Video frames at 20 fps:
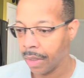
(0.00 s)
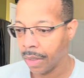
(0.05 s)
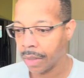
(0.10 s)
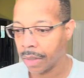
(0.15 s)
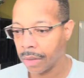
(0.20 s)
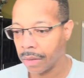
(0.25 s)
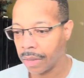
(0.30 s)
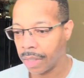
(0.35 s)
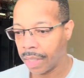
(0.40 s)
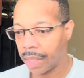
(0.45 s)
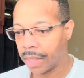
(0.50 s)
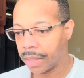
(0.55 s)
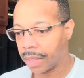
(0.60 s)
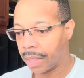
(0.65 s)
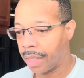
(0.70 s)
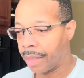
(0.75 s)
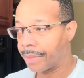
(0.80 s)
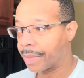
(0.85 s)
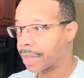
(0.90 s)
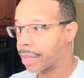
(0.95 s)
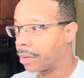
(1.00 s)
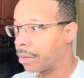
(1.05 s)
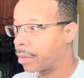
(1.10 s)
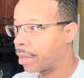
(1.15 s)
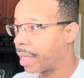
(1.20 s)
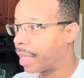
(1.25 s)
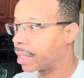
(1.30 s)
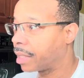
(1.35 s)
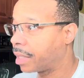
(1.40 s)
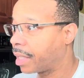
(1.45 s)
You guys, I'm so
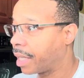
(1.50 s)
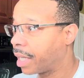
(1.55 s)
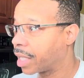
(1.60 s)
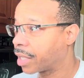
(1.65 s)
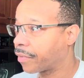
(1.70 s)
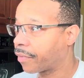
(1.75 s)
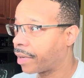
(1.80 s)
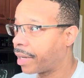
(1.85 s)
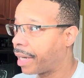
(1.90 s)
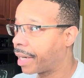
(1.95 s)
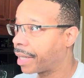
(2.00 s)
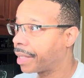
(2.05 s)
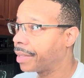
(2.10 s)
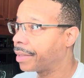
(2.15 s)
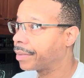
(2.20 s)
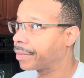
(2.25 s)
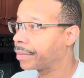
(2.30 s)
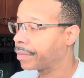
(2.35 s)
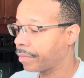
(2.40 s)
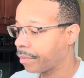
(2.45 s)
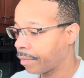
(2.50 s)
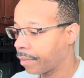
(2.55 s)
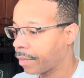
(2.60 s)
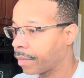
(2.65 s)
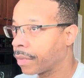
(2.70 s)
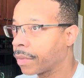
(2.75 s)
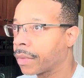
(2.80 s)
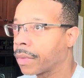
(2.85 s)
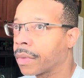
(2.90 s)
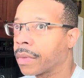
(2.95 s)
glad today is Friday.
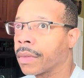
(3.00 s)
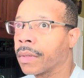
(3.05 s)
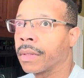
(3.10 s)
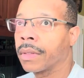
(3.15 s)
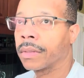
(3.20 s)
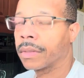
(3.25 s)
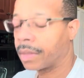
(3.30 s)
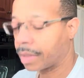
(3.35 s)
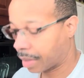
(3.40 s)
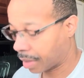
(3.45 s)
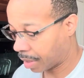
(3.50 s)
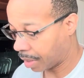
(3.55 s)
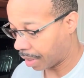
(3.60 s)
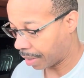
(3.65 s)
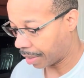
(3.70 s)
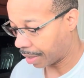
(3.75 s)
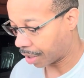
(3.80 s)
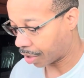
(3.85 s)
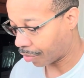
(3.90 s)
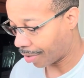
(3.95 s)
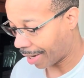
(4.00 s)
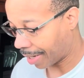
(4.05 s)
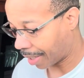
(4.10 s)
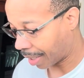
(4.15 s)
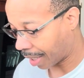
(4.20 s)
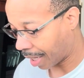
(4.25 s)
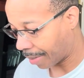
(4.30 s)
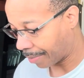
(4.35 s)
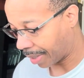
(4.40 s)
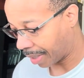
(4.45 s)
The sun is trying to
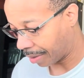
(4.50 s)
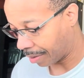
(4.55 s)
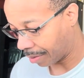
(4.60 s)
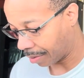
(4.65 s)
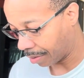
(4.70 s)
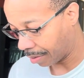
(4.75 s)
come out.